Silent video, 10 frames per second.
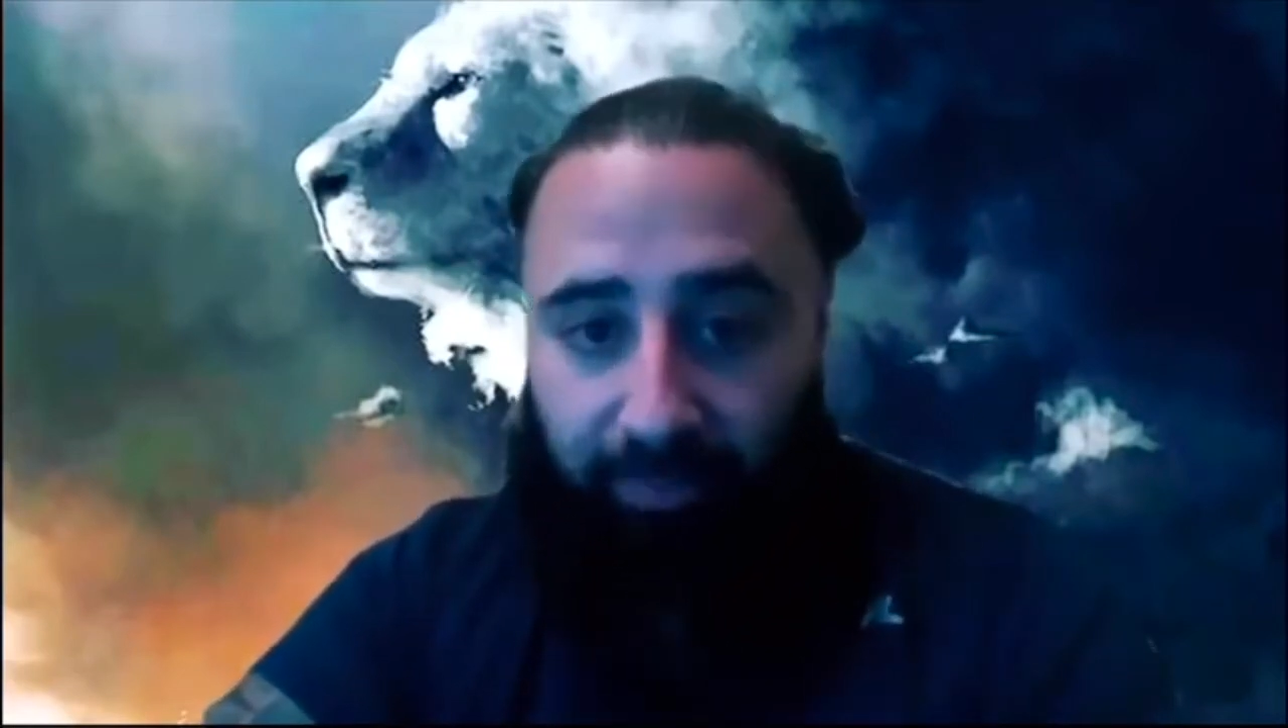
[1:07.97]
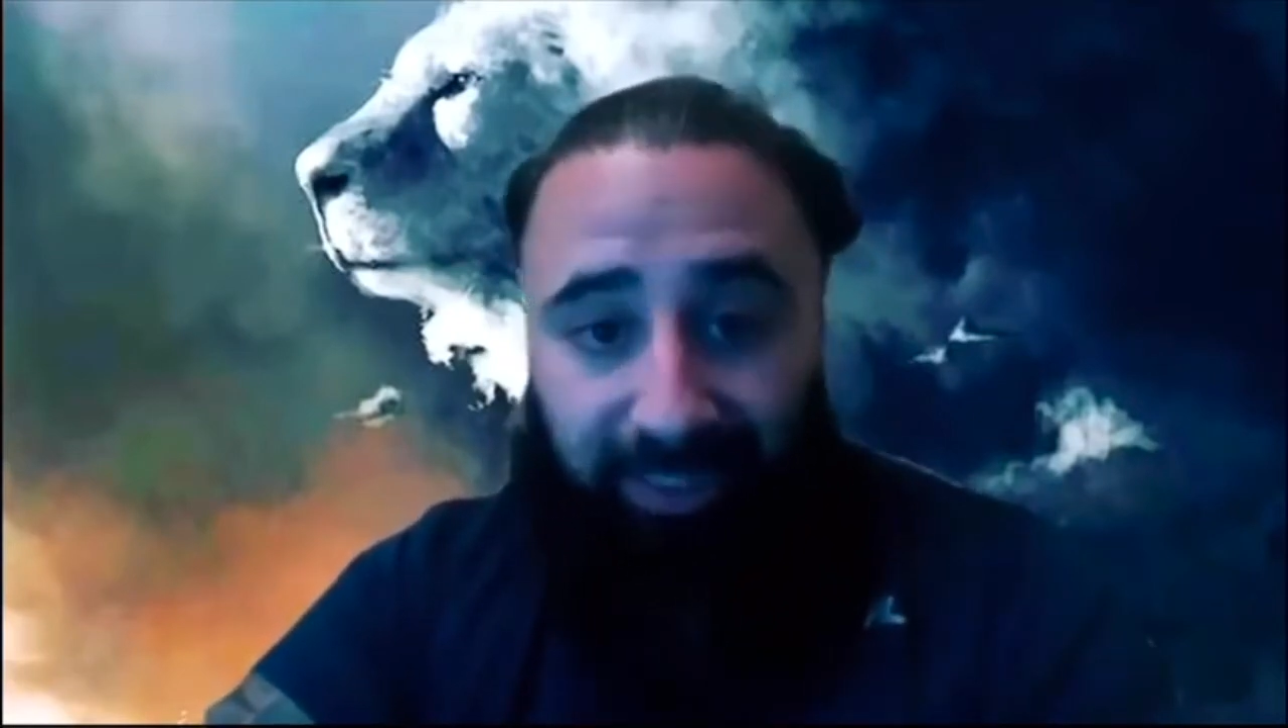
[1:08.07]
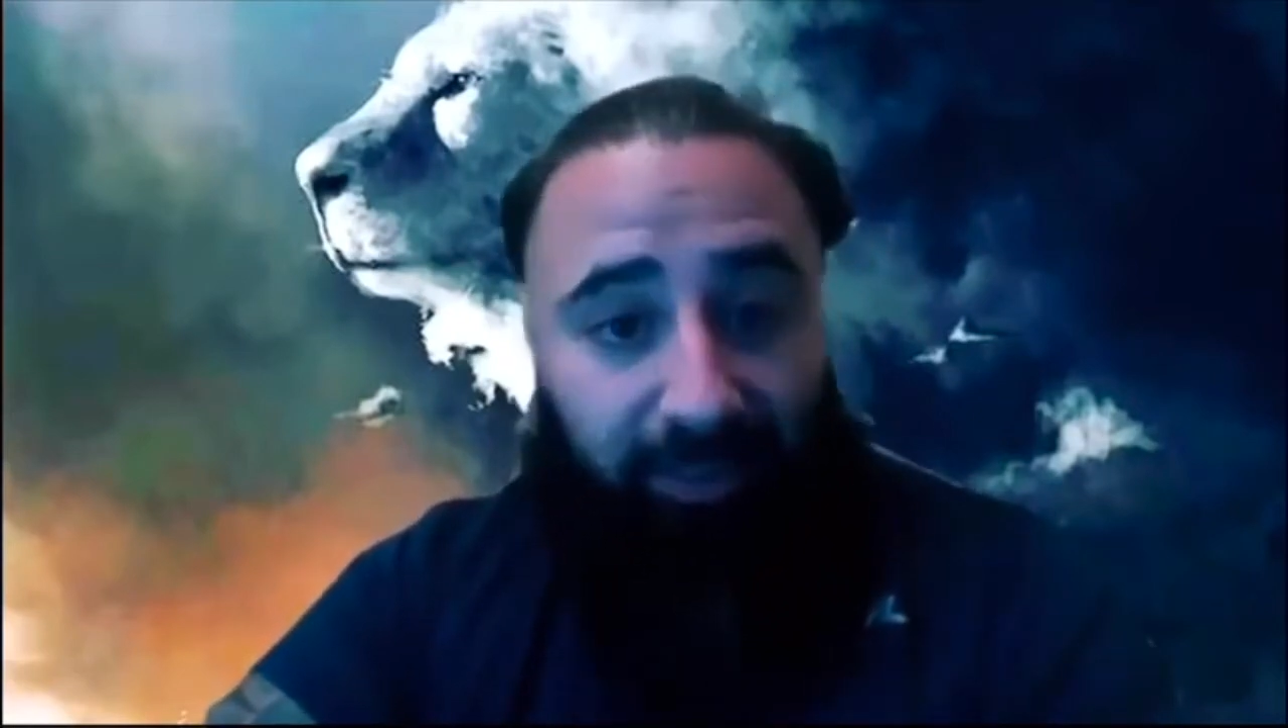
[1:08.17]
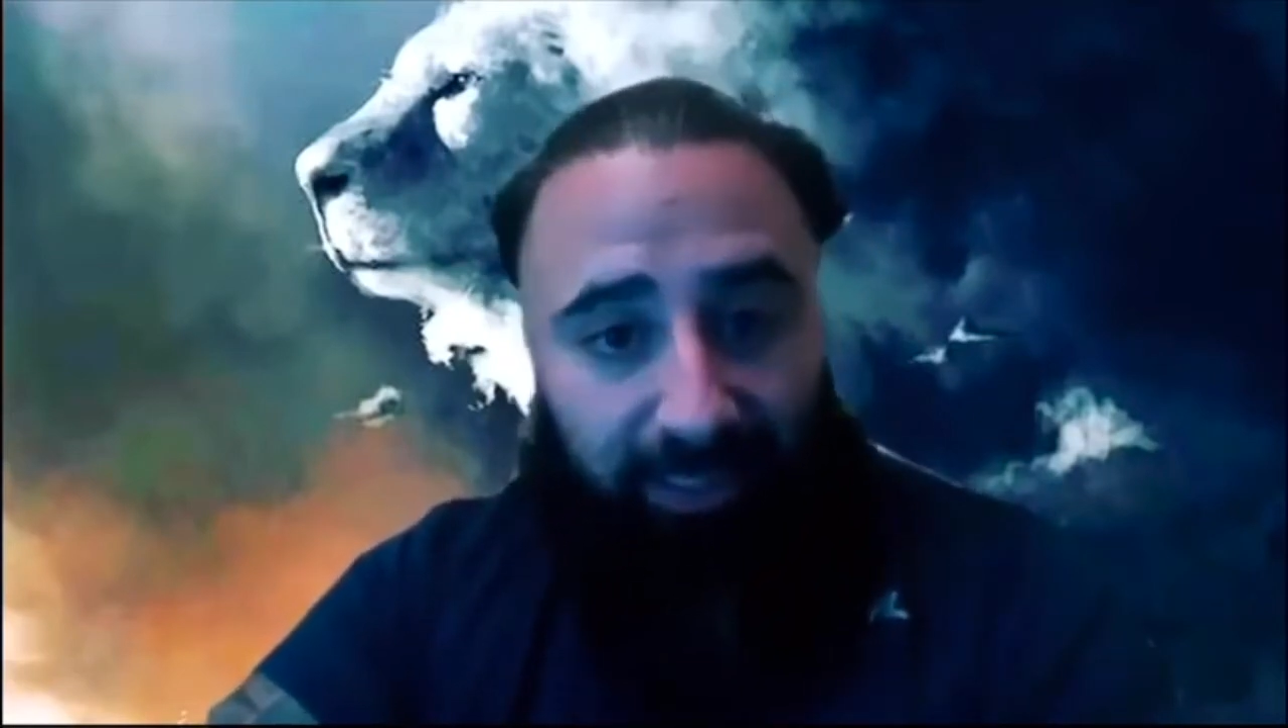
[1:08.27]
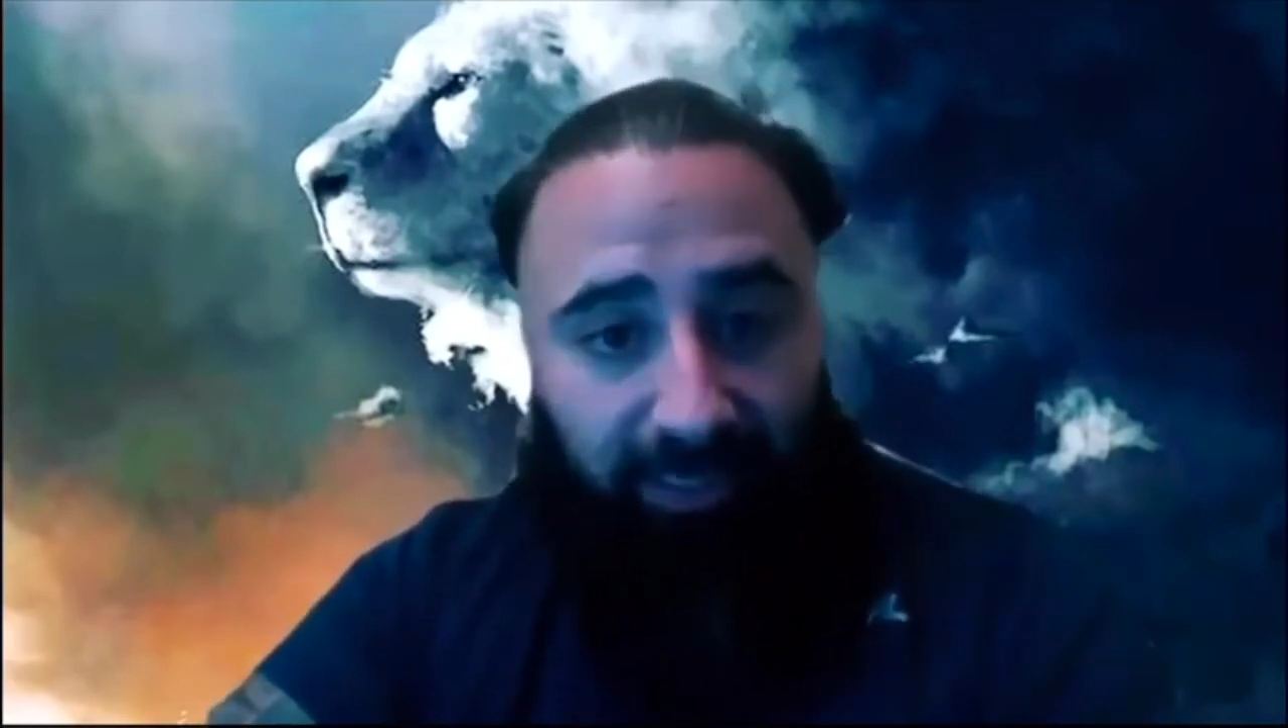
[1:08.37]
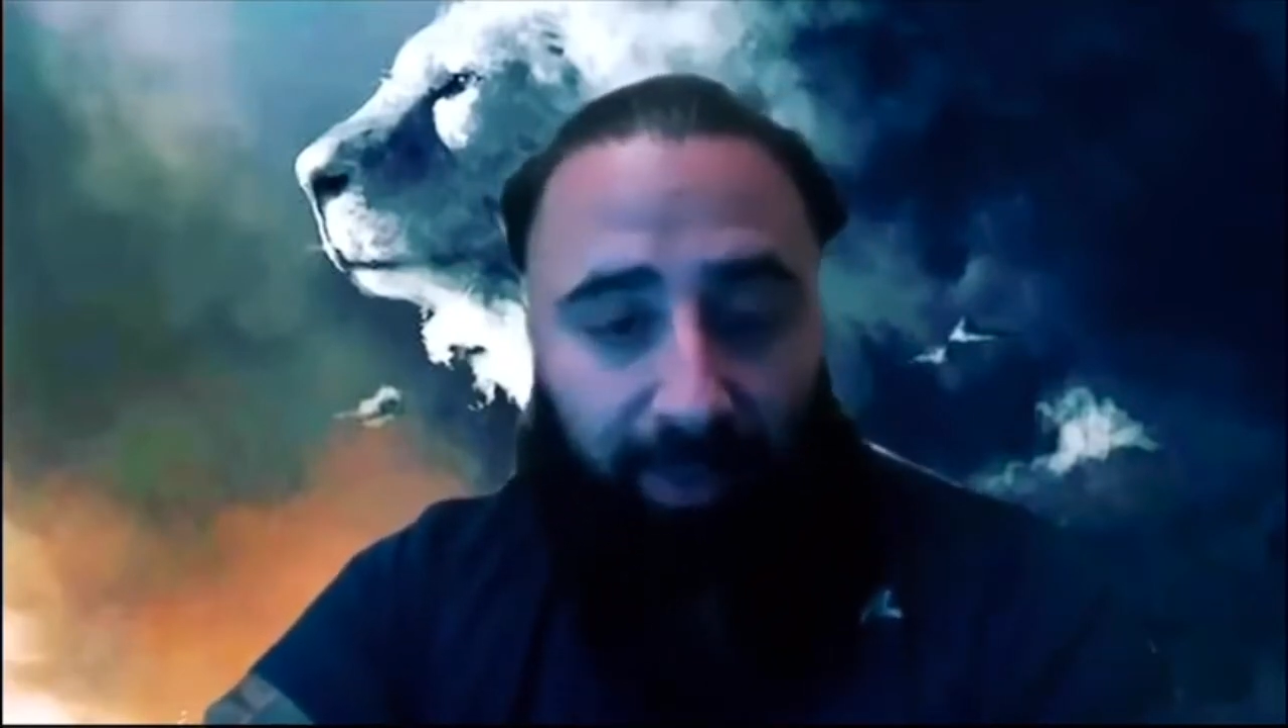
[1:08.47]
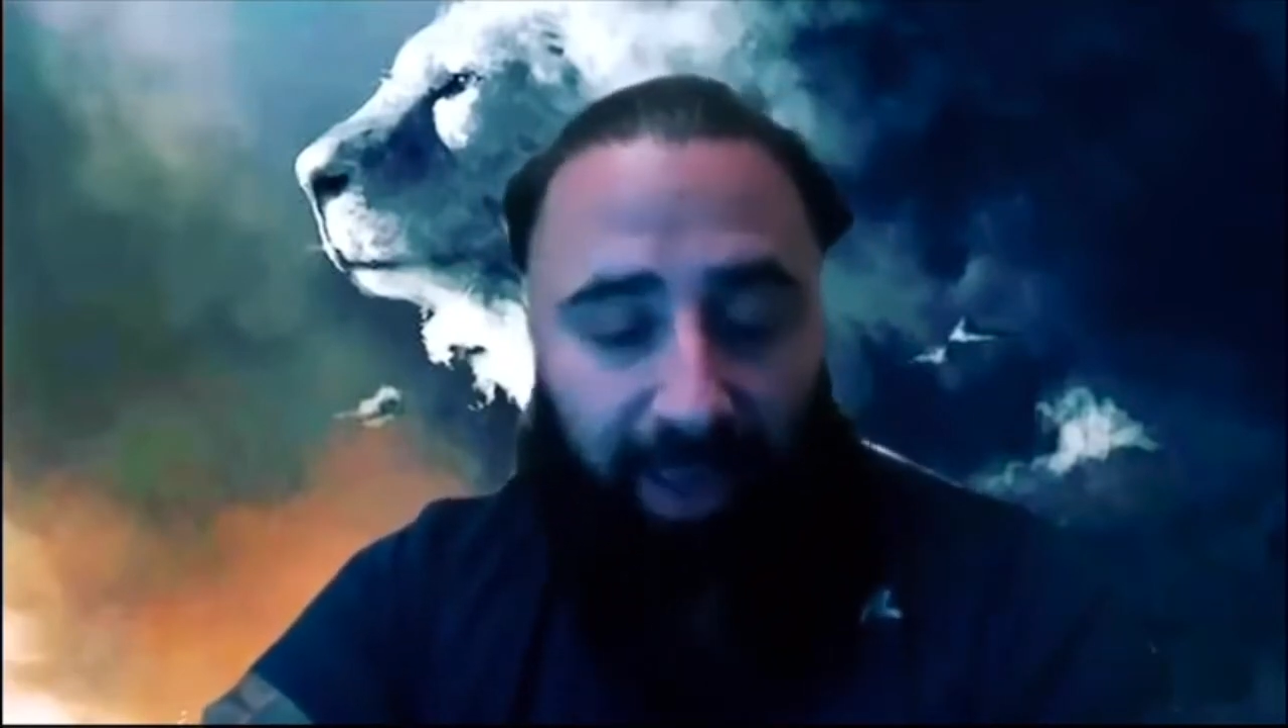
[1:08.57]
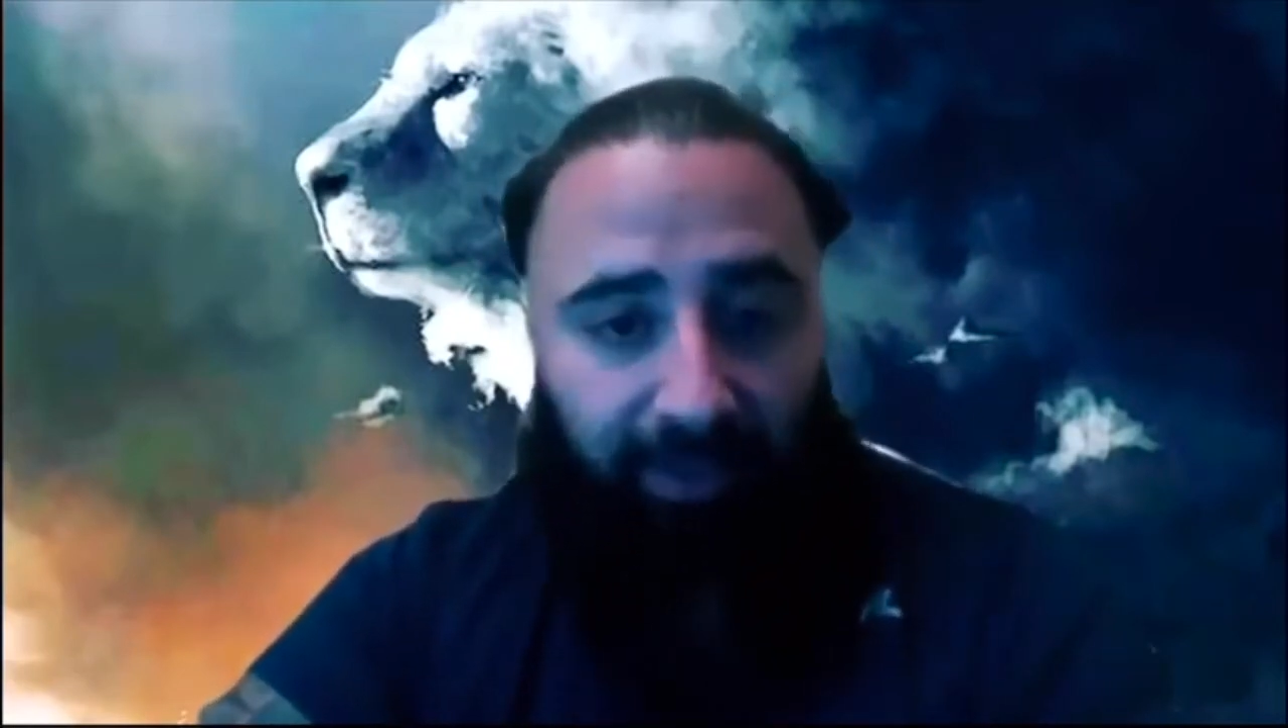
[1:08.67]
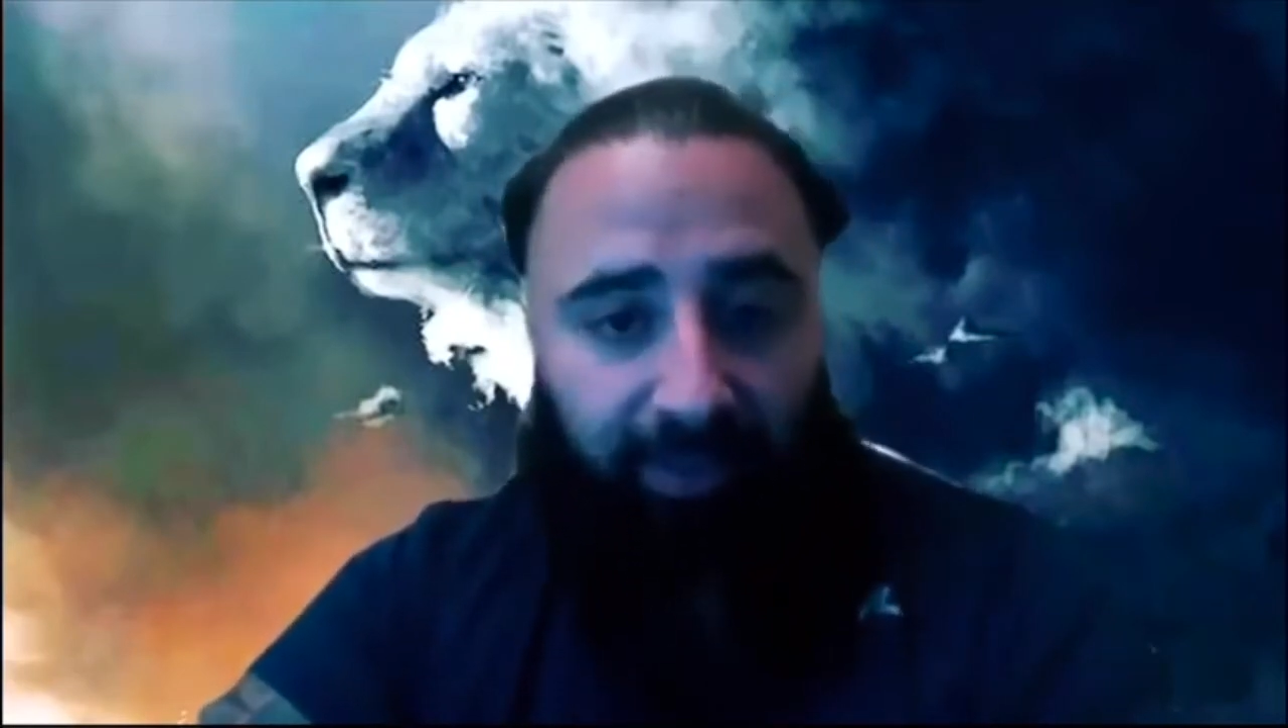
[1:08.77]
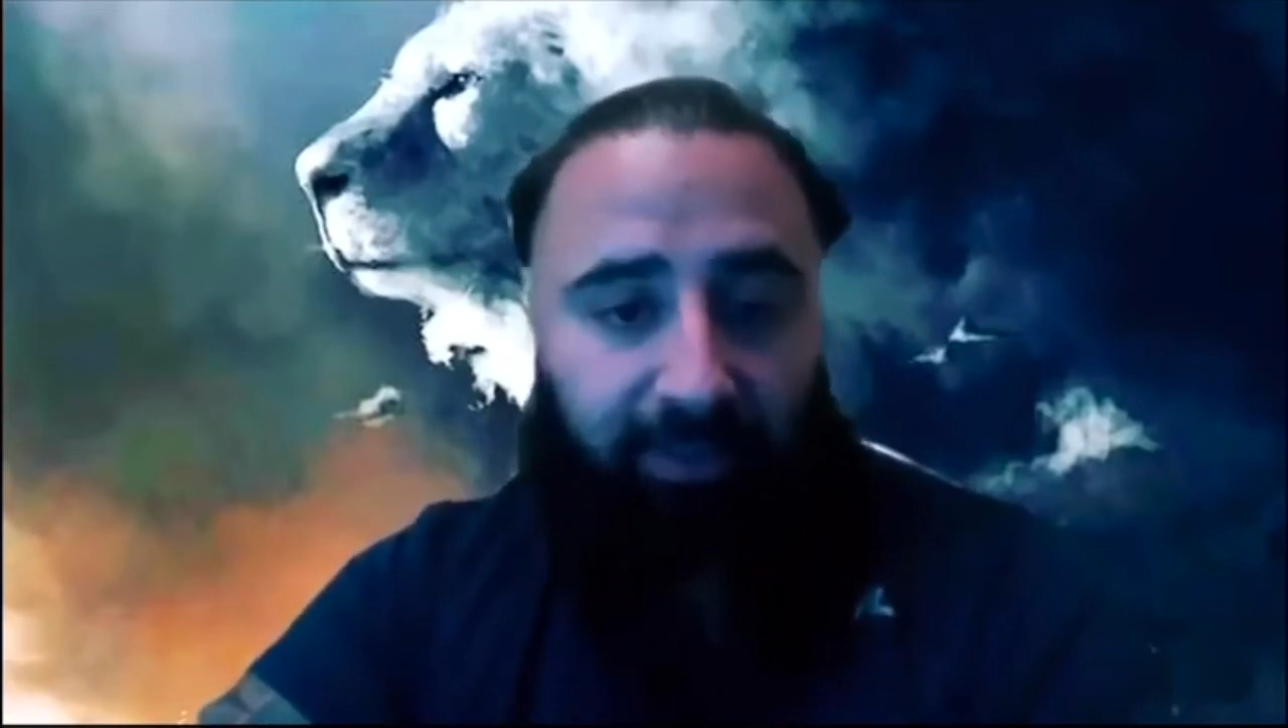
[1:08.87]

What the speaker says: lead magnet.